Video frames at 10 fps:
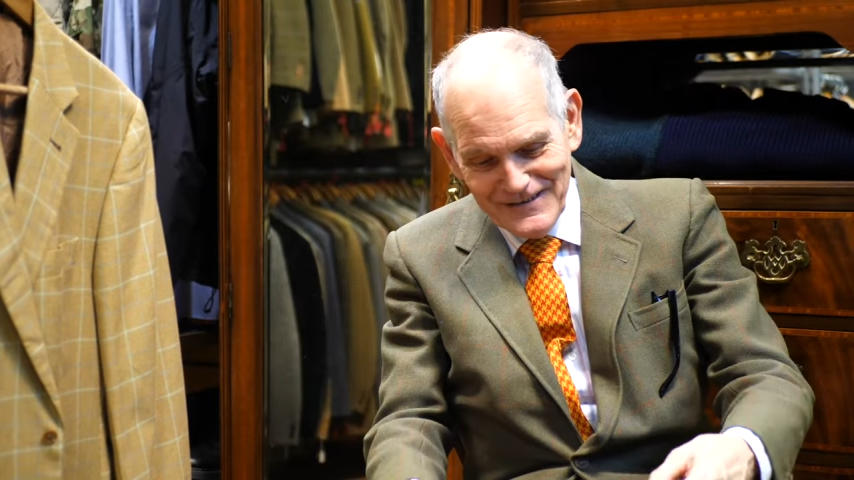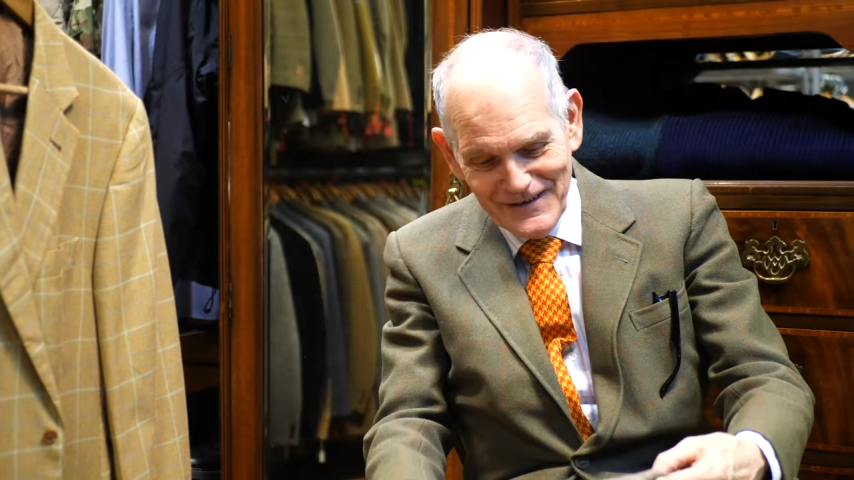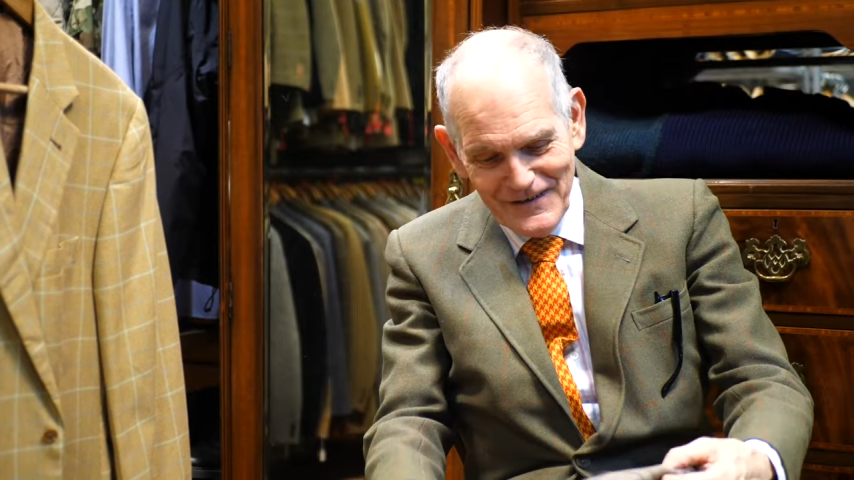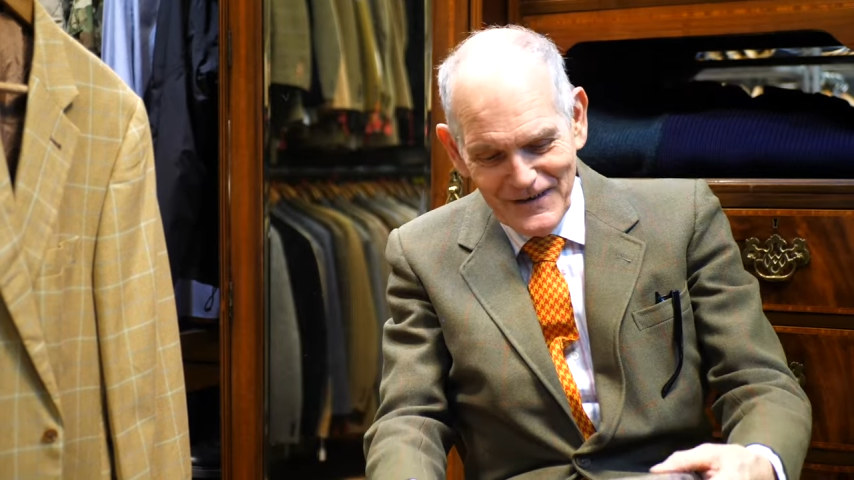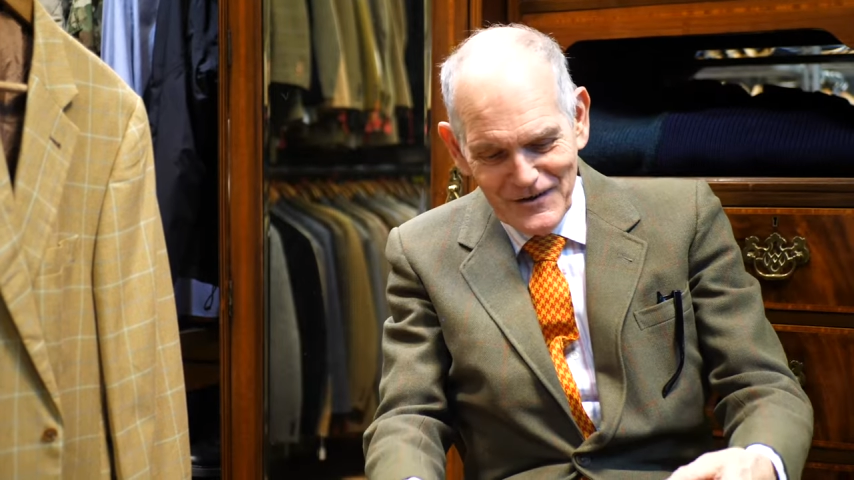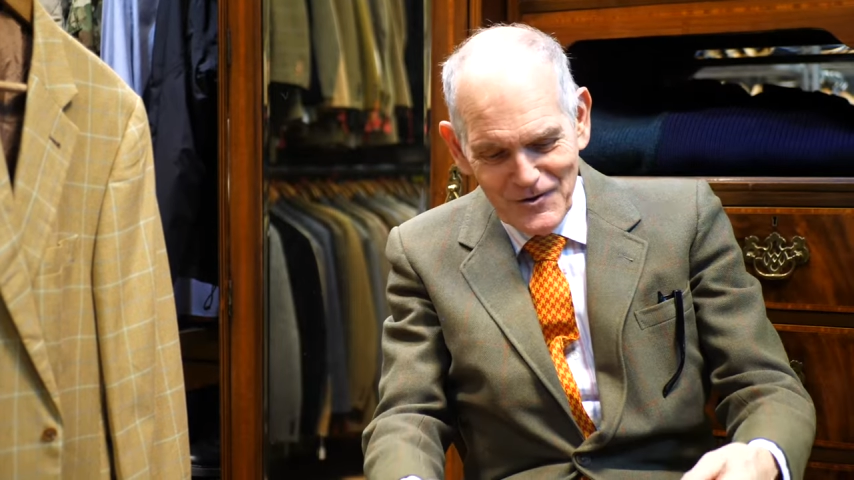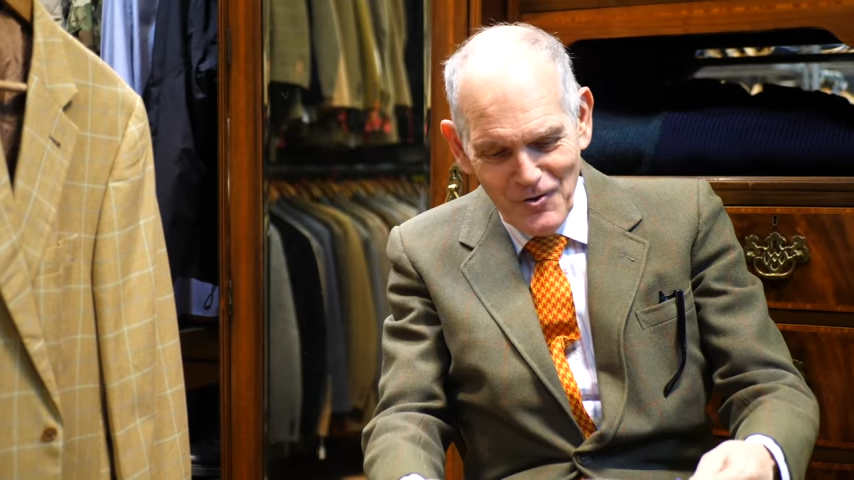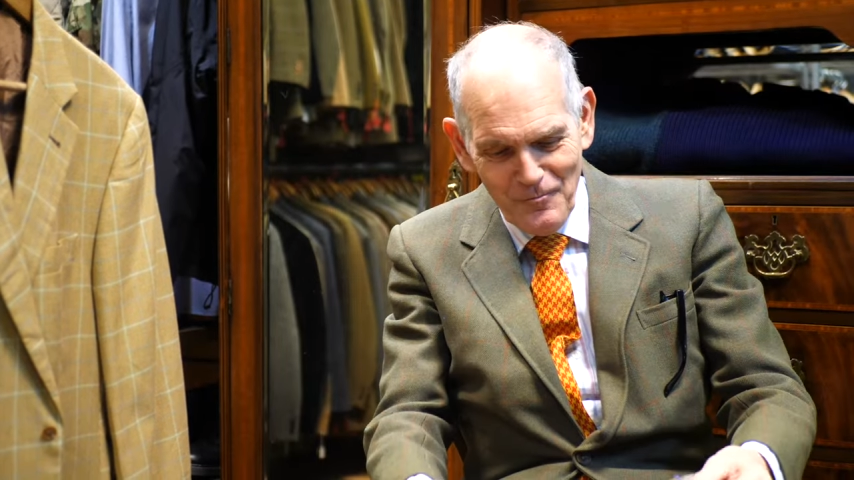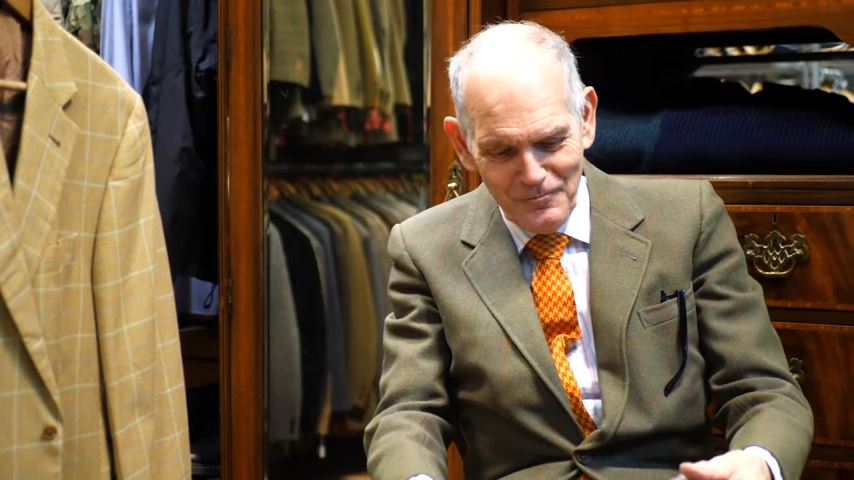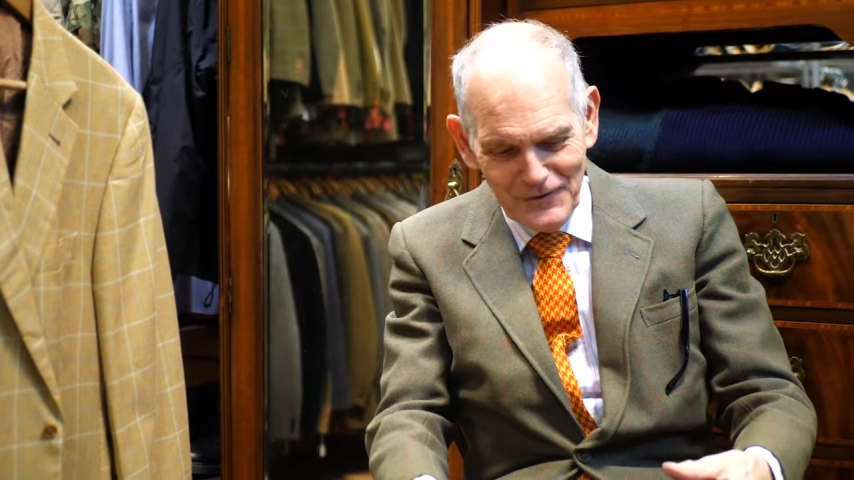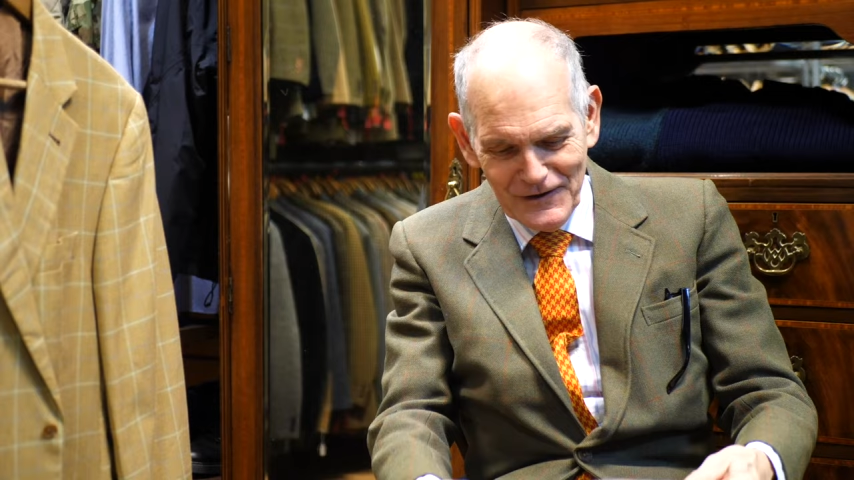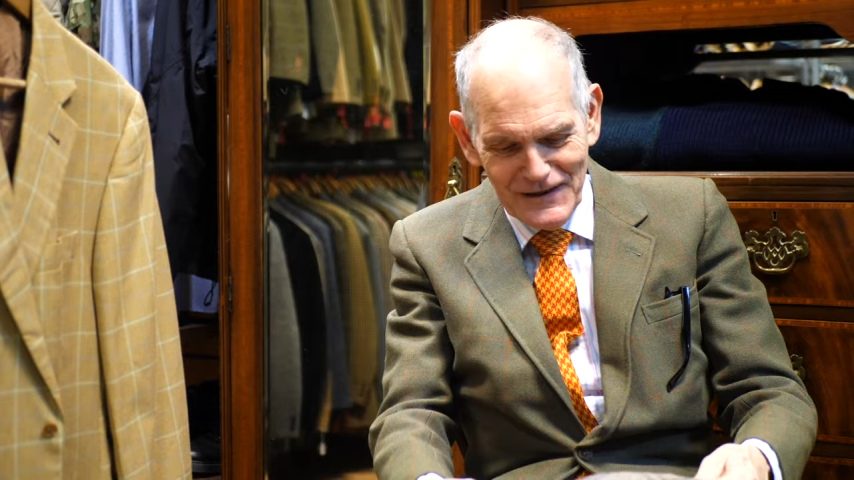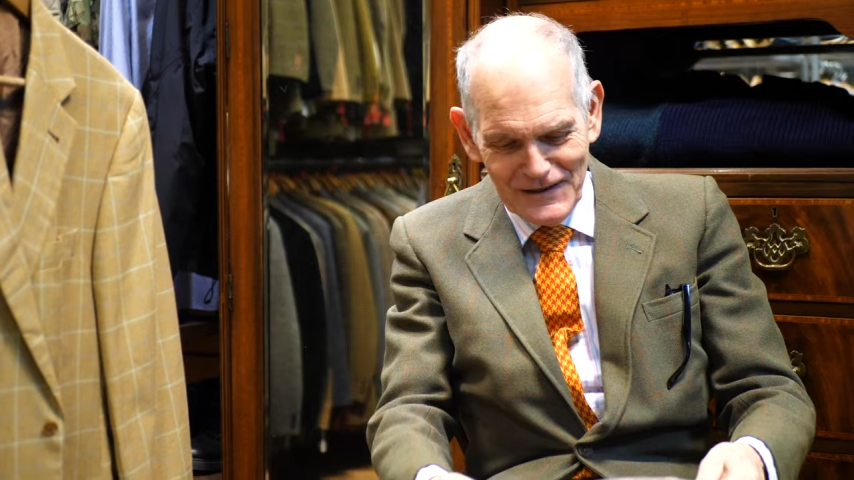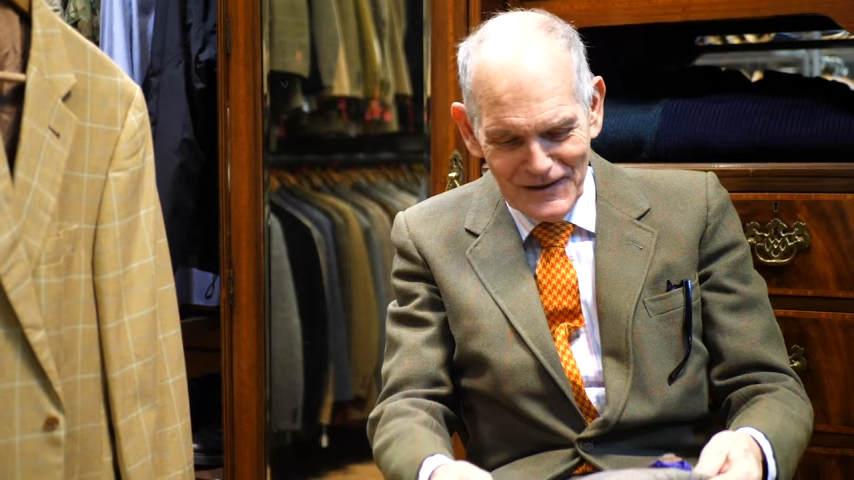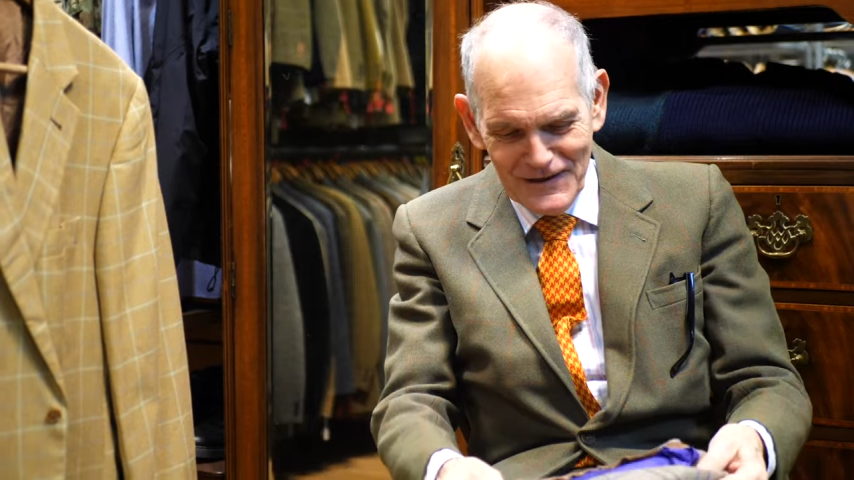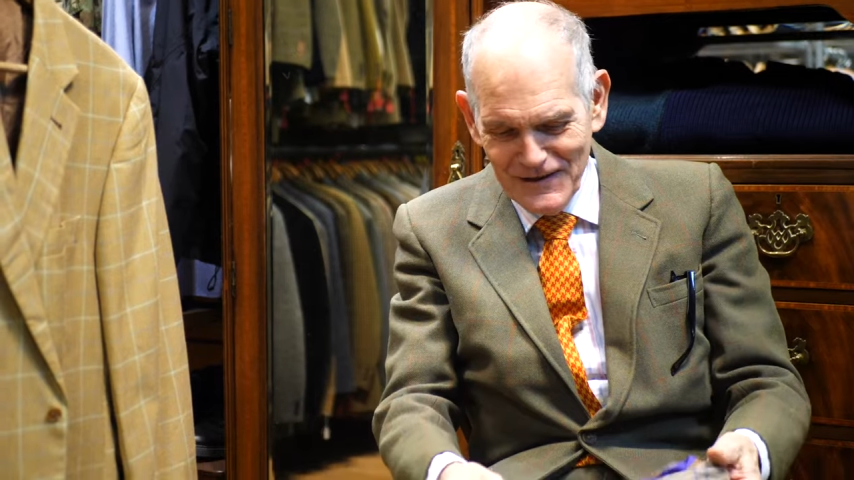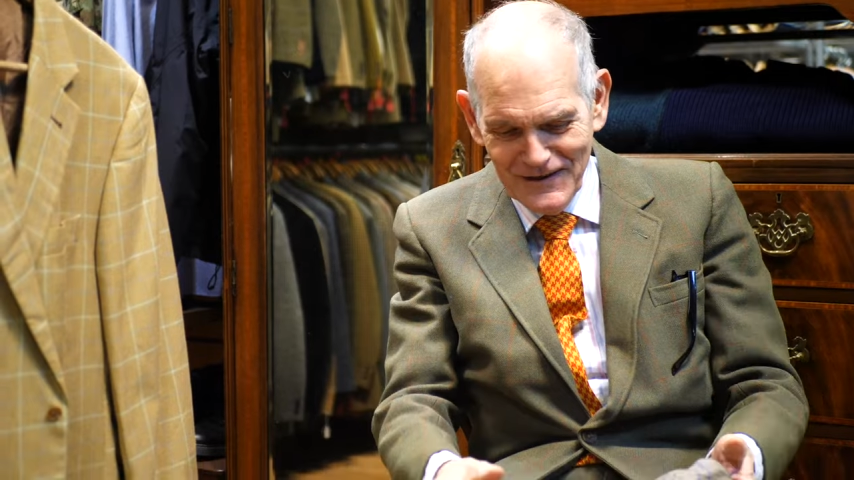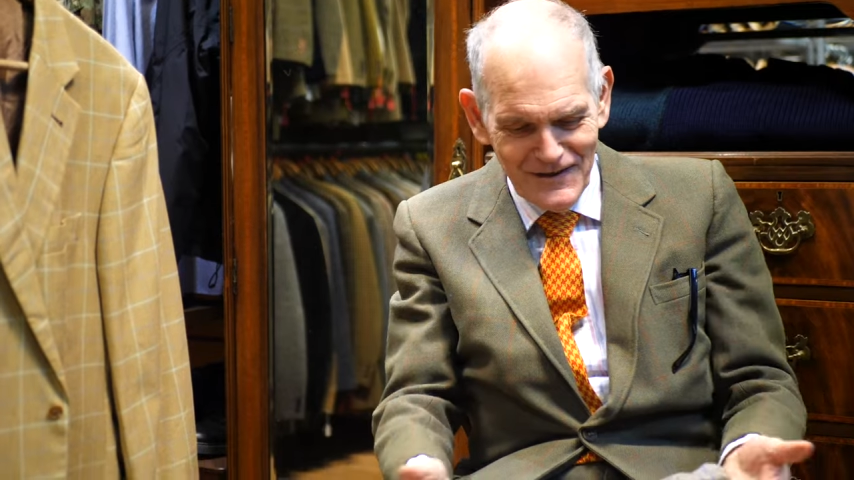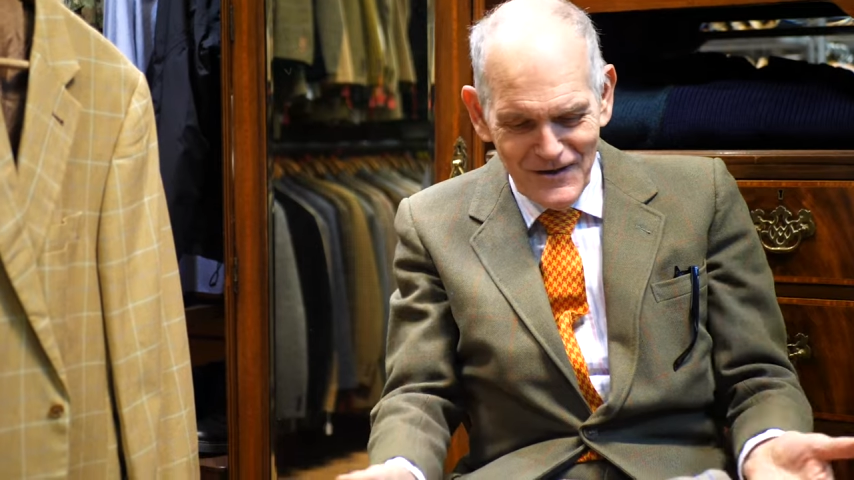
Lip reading: that they're completely